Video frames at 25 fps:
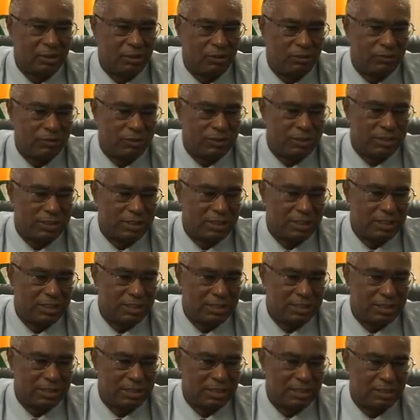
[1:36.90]

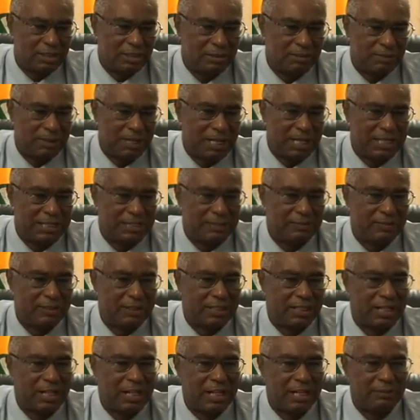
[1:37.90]
overseas and other parts of
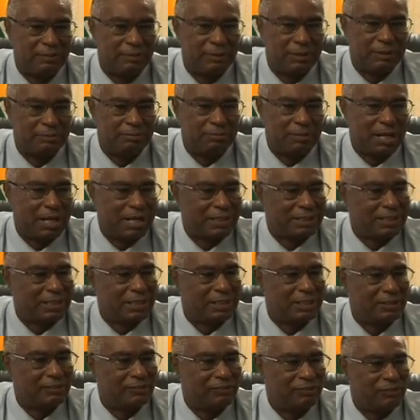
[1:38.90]
the Caribbean banks
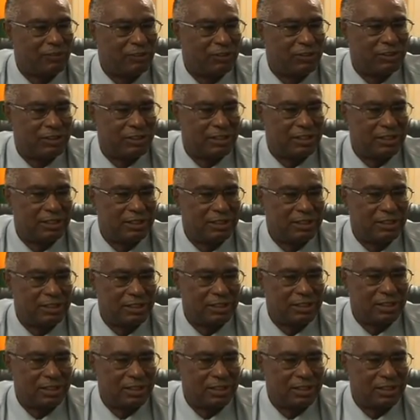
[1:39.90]
are not funding